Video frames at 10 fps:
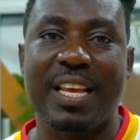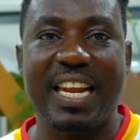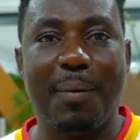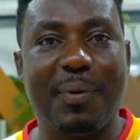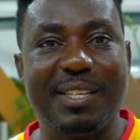
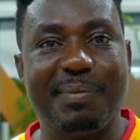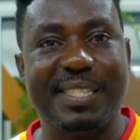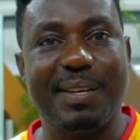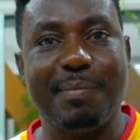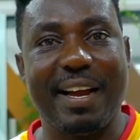na
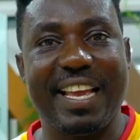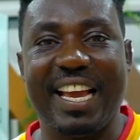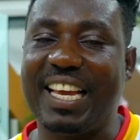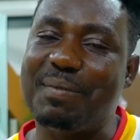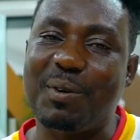appointment ba
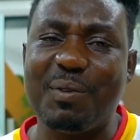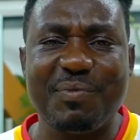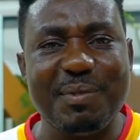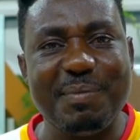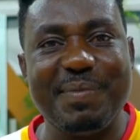ya I'm going
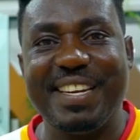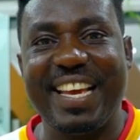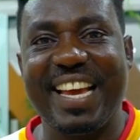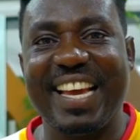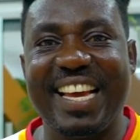for be
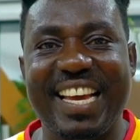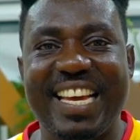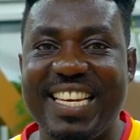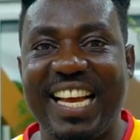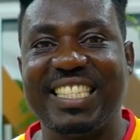na
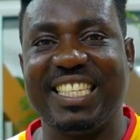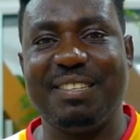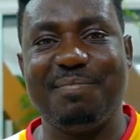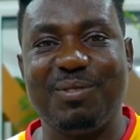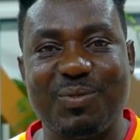any
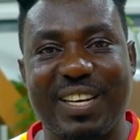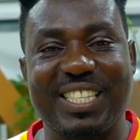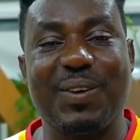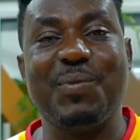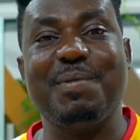age bi so
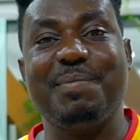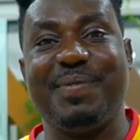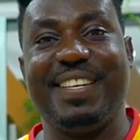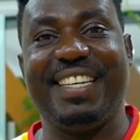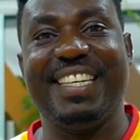kasa ho
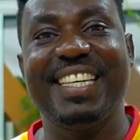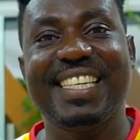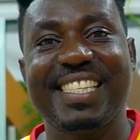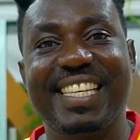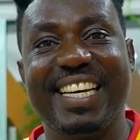bebre
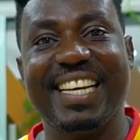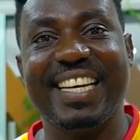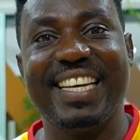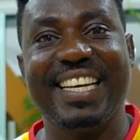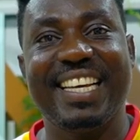
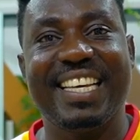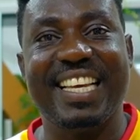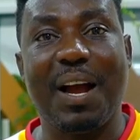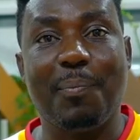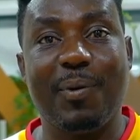se
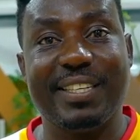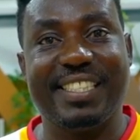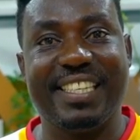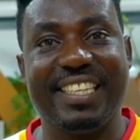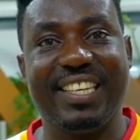ya appoint
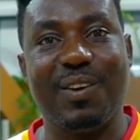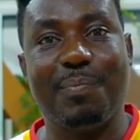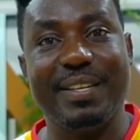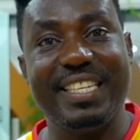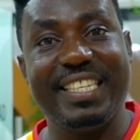
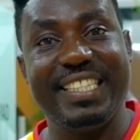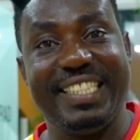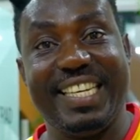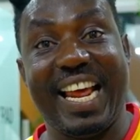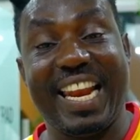
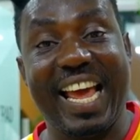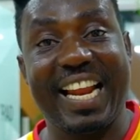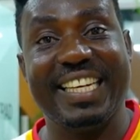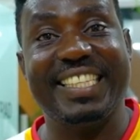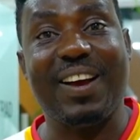opening
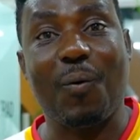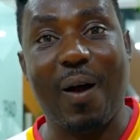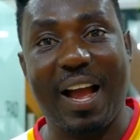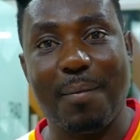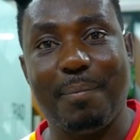Nana
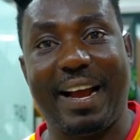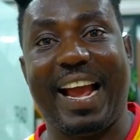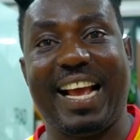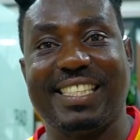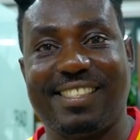Darkwa
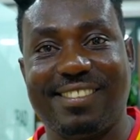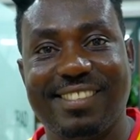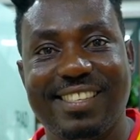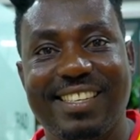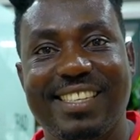Pakas
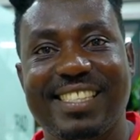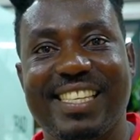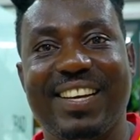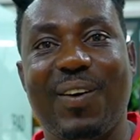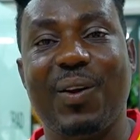
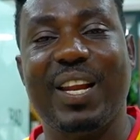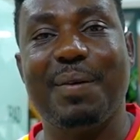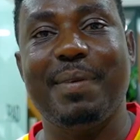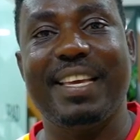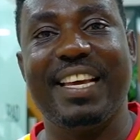se
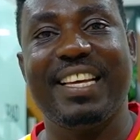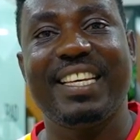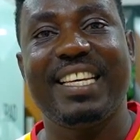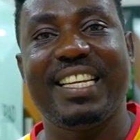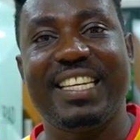ona be ye
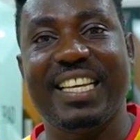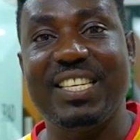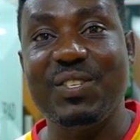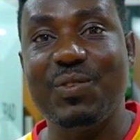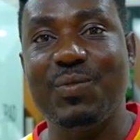the
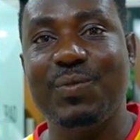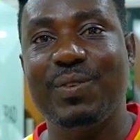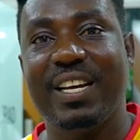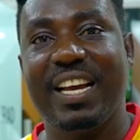new